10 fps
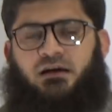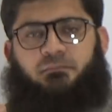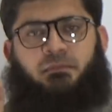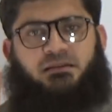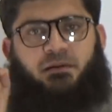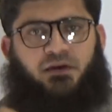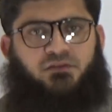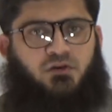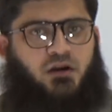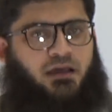uh, multi-bagger
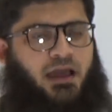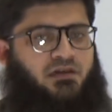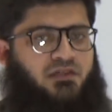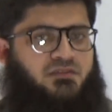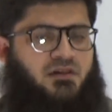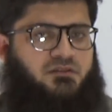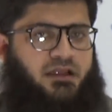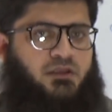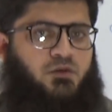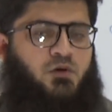stock, as I just
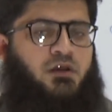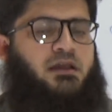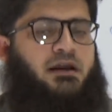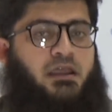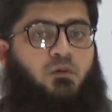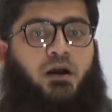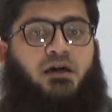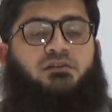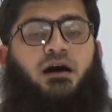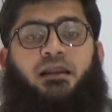said to you,
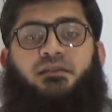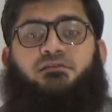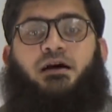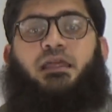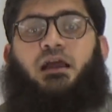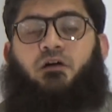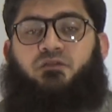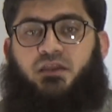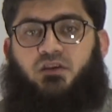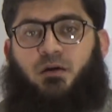requires understanding of
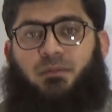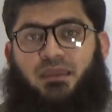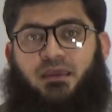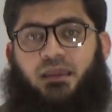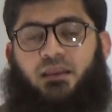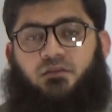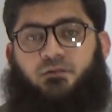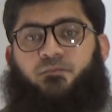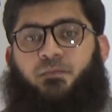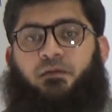the economy in
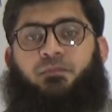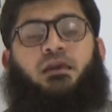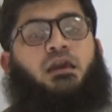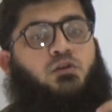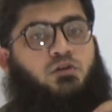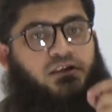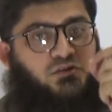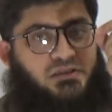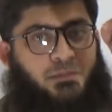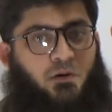hmm, you need
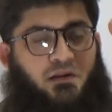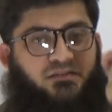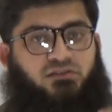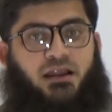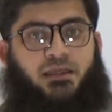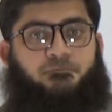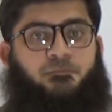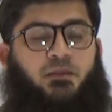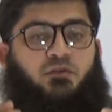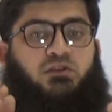to keep on understanding
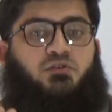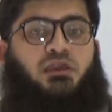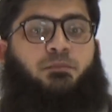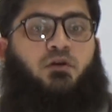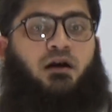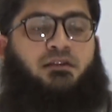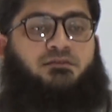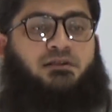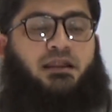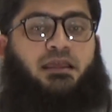you need to keep on
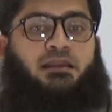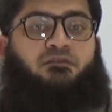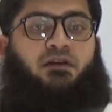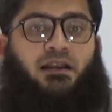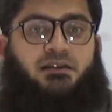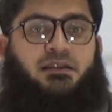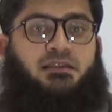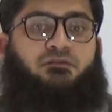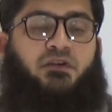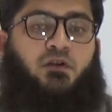understanding and different, attending
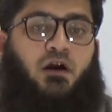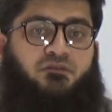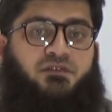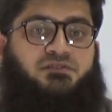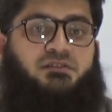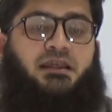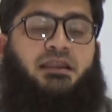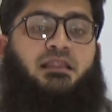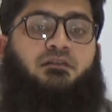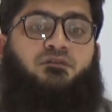different conferences
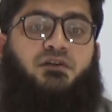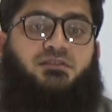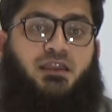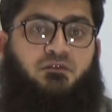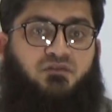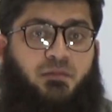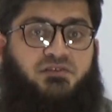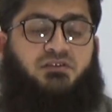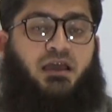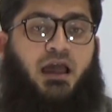getting the first hand
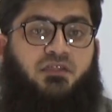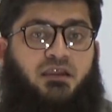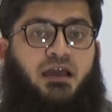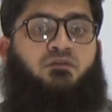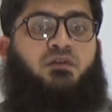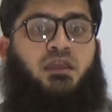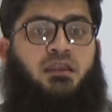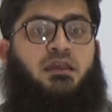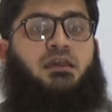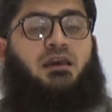information as an and we
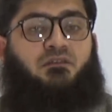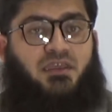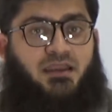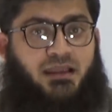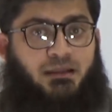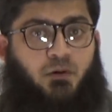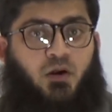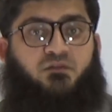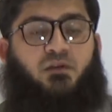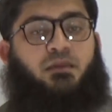can we can get
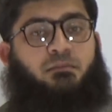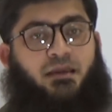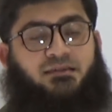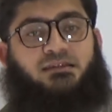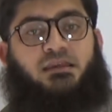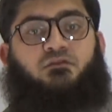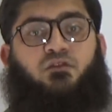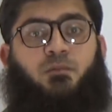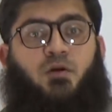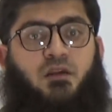about from the magazines
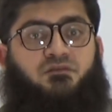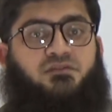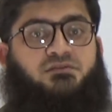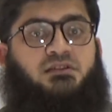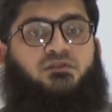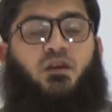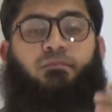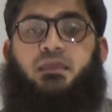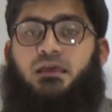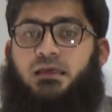from the conferences from
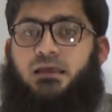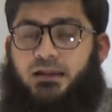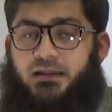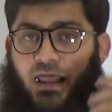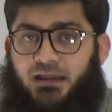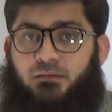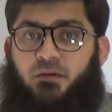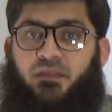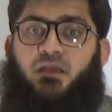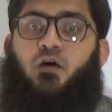the directly
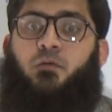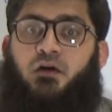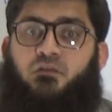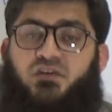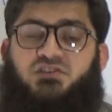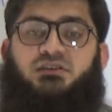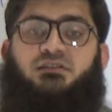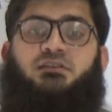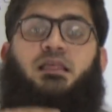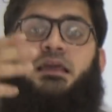making the government
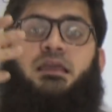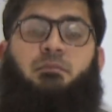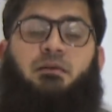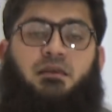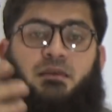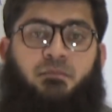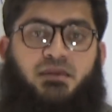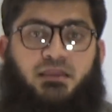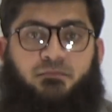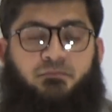officials giving,
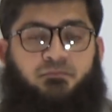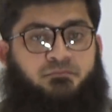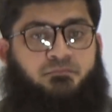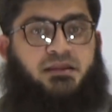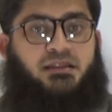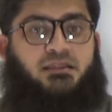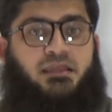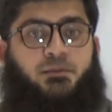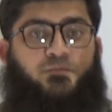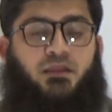making meeting
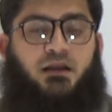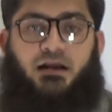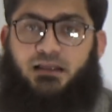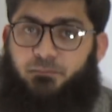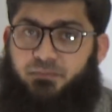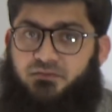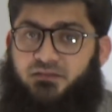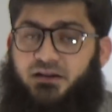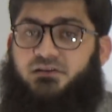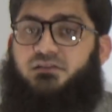the uh, companies
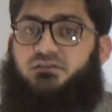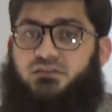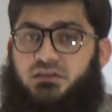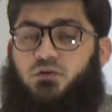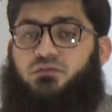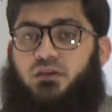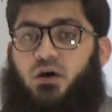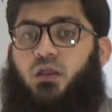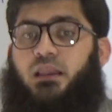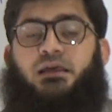directors CEOs and
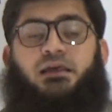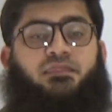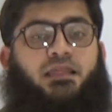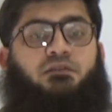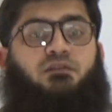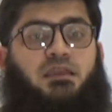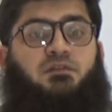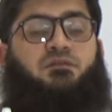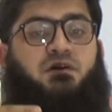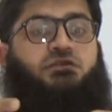all that will give
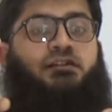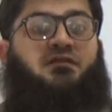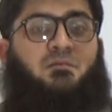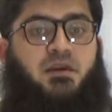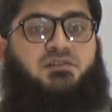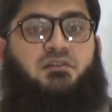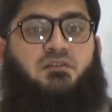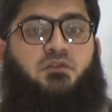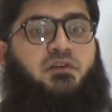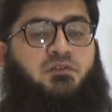the first information
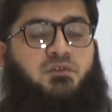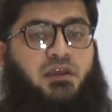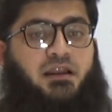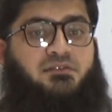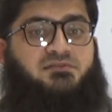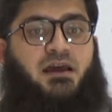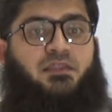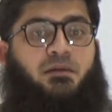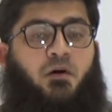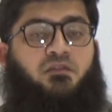that the, you can
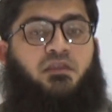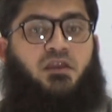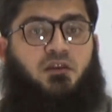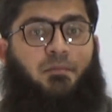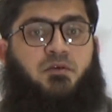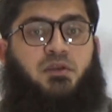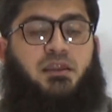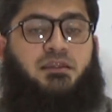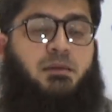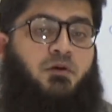understand about the economy you
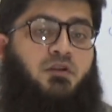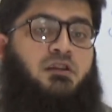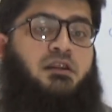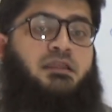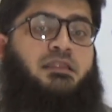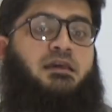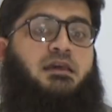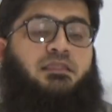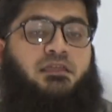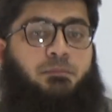can keep on reading
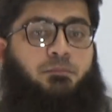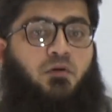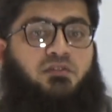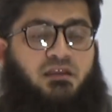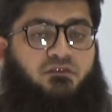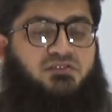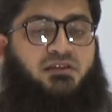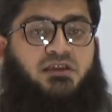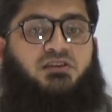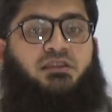the reports in which
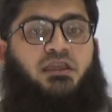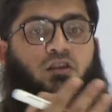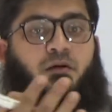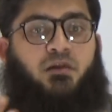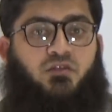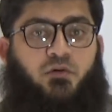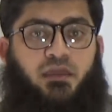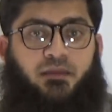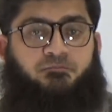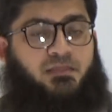direction the economy is
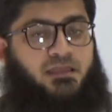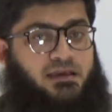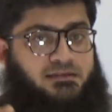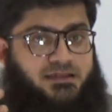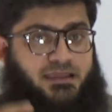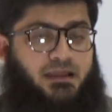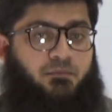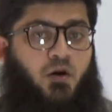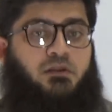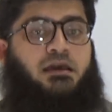going second
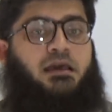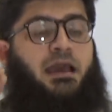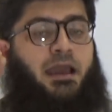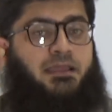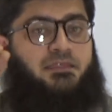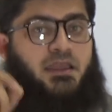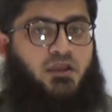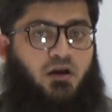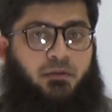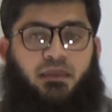about in the
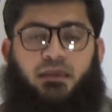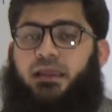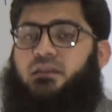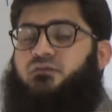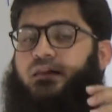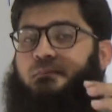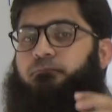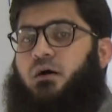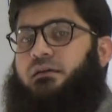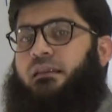economy it's very
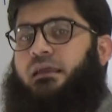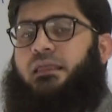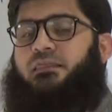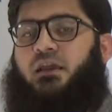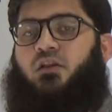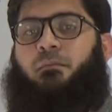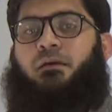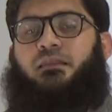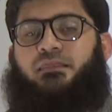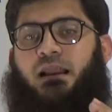important in the
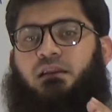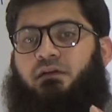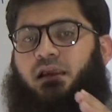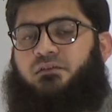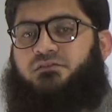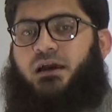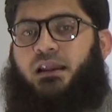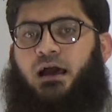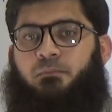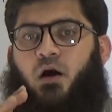economy that we
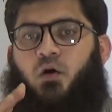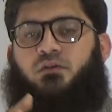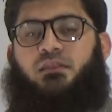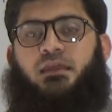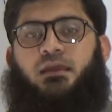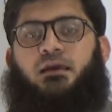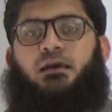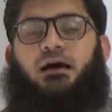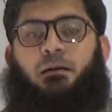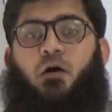understand about the
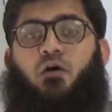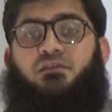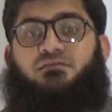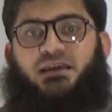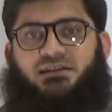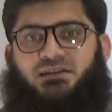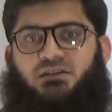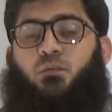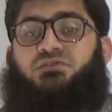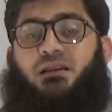about the
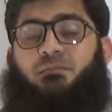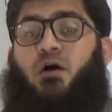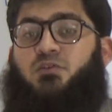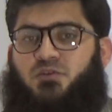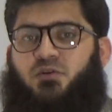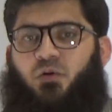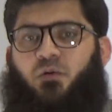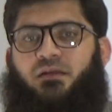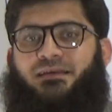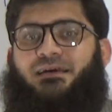sectors which are about to grow.